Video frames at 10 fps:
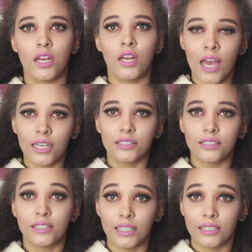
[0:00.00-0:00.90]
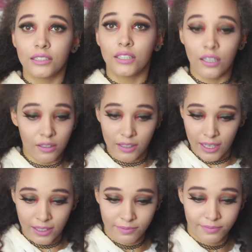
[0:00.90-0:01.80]
That stinks.
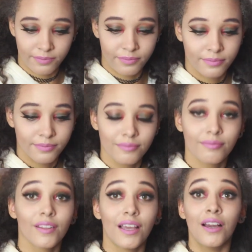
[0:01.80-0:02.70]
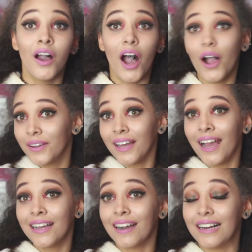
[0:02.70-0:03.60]
Okay.
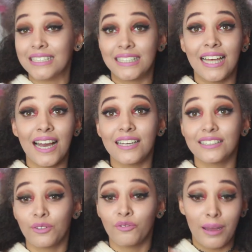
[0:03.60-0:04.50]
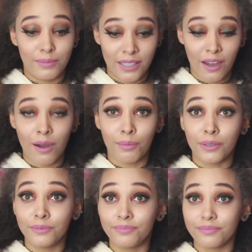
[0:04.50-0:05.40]
Okay guys, so that wraps it up.
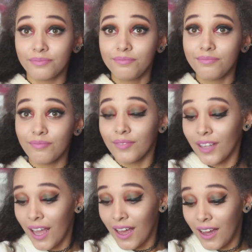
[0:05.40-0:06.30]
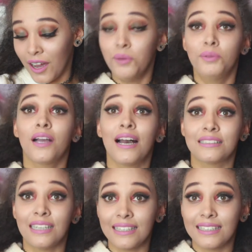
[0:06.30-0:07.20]
Hope you guys
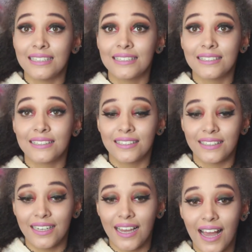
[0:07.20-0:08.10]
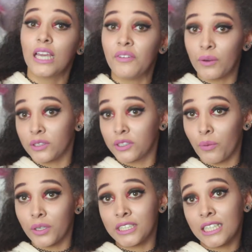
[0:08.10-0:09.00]
like this. If you want to stop
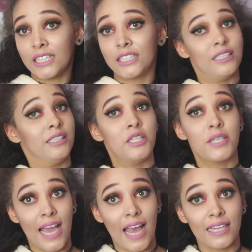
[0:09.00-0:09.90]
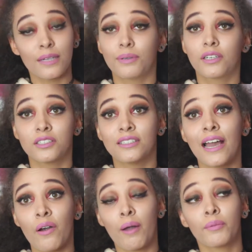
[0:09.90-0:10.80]
watching, you can, because
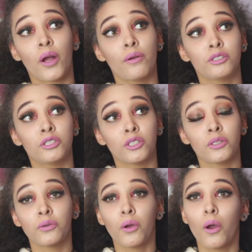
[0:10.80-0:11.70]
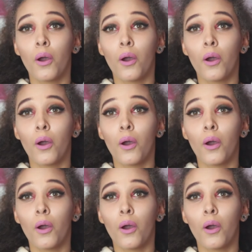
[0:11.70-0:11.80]
now I'm going to do